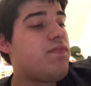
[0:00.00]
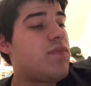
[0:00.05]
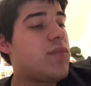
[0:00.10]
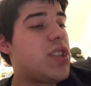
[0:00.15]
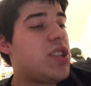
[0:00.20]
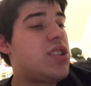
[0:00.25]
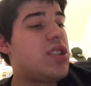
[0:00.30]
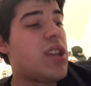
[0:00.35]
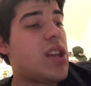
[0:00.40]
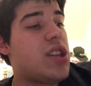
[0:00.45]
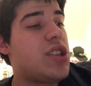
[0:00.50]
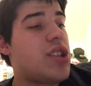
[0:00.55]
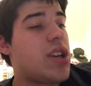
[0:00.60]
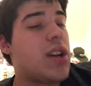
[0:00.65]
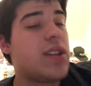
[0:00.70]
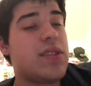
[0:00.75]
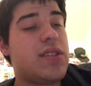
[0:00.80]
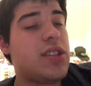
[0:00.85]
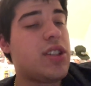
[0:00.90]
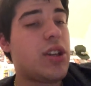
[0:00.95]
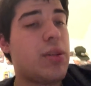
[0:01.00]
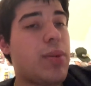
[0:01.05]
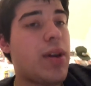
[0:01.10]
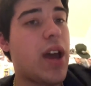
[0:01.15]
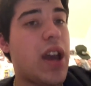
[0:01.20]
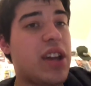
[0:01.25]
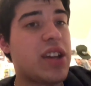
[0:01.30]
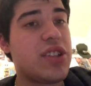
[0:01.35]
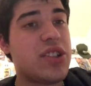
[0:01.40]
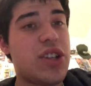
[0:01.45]
to send John Cena
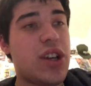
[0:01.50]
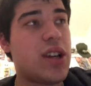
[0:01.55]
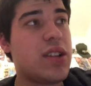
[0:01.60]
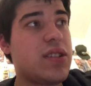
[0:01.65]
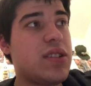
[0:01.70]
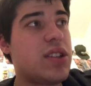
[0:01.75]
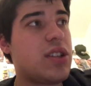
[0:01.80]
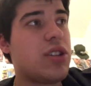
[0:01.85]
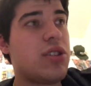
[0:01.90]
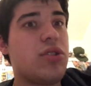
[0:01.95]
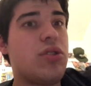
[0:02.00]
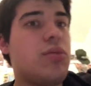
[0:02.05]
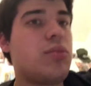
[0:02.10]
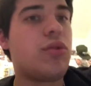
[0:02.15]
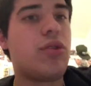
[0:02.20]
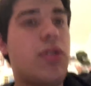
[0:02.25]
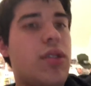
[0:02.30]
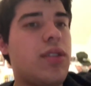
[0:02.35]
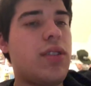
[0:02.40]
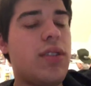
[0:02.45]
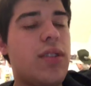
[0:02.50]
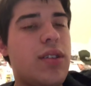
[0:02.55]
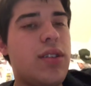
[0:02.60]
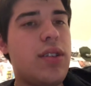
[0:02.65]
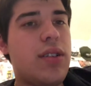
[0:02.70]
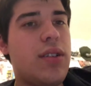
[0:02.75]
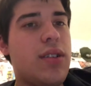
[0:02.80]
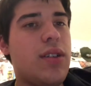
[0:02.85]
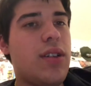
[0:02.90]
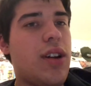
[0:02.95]
pack and John Cena no more.
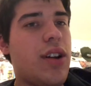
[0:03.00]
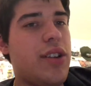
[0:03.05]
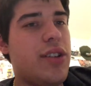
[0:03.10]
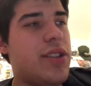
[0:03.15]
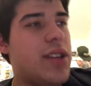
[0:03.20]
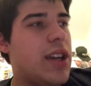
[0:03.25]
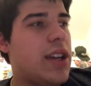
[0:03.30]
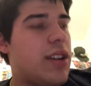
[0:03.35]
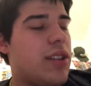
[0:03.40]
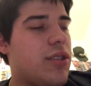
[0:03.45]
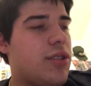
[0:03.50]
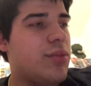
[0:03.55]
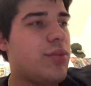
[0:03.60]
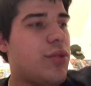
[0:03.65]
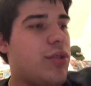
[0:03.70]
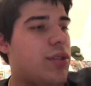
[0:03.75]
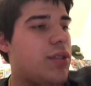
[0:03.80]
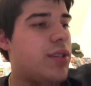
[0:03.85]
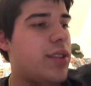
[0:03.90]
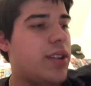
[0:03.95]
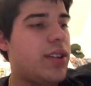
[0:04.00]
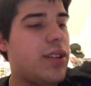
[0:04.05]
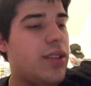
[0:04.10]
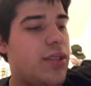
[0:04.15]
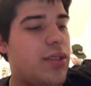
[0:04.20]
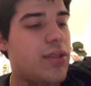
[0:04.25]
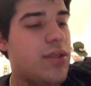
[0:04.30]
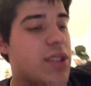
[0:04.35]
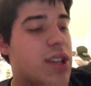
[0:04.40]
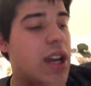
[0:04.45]
Undertaker no more.
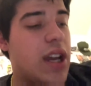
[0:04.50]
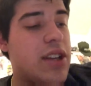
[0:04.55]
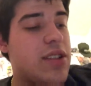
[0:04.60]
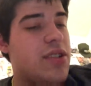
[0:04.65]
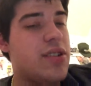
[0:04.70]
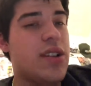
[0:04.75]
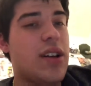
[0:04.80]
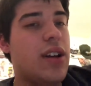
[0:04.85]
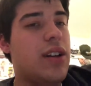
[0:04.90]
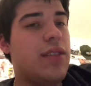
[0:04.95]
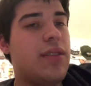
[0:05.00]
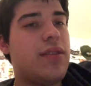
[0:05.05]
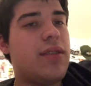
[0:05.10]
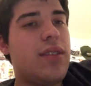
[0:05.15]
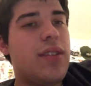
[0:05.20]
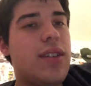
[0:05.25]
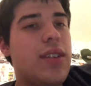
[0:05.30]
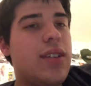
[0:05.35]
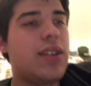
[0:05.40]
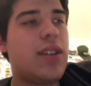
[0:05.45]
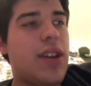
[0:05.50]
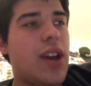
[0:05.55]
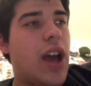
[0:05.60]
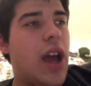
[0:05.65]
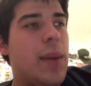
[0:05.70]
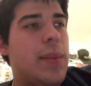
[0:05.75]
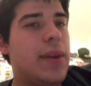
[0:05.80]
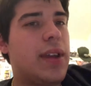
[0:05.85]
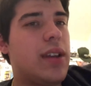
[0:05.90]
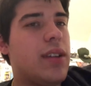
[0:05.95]
They're, those guys are done.
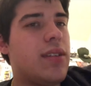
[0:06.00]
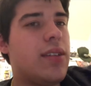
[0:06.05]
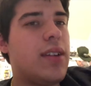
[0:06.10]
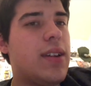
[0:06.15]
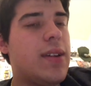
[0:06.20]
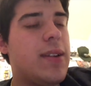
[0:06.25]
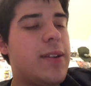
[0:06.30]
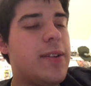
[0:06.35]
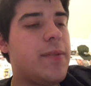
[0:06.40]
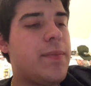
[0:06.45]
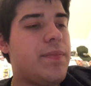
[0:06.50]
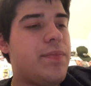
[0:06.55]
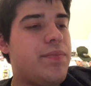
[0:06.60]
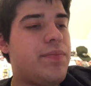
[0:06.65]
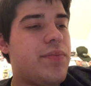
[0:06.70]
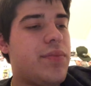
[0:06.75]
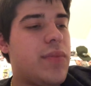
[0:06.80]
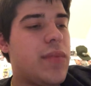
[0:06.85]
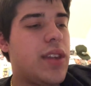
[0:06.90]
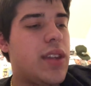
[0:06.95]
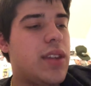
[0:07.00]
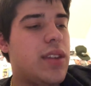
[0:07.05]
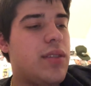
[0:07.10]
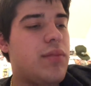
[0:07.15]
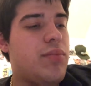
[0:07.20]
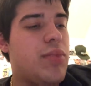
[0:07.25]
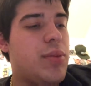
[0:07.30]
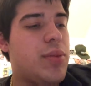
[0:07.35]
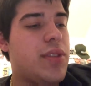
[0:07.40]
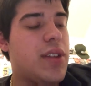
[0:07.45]
I mean,
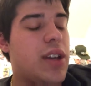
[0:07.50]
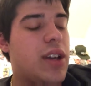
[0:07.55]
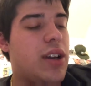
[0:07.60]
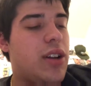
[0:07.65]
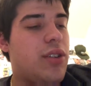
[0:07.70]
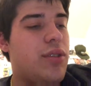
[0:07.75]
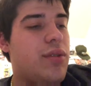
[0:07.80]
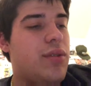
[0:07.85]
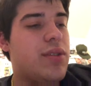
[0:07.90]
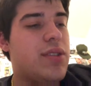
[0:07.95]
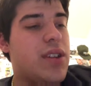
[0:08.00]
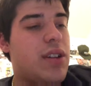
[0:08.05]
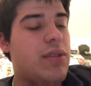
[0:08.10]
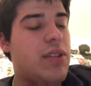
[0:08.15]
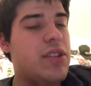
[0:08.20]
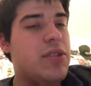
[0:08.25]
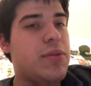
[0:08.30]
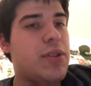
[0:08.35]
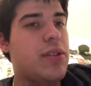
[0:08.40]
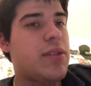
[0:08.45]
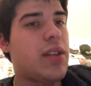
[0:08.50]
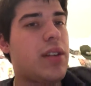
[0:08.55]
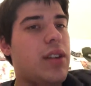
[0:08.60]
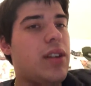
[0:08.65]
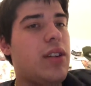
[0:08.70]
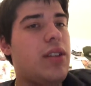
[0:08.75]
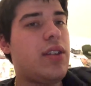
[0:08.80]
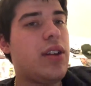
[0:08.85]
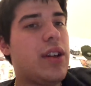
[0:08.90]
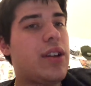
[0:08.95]
people think, oh, it's not WrestleMania without The
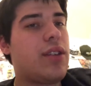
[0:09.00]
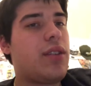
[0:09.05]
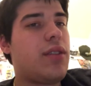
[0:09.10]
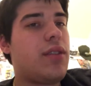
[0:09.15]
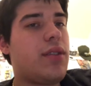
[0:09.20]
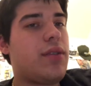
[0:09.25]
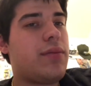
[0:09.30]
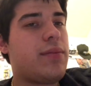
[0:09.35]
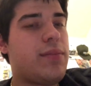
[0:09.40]
Undertaker.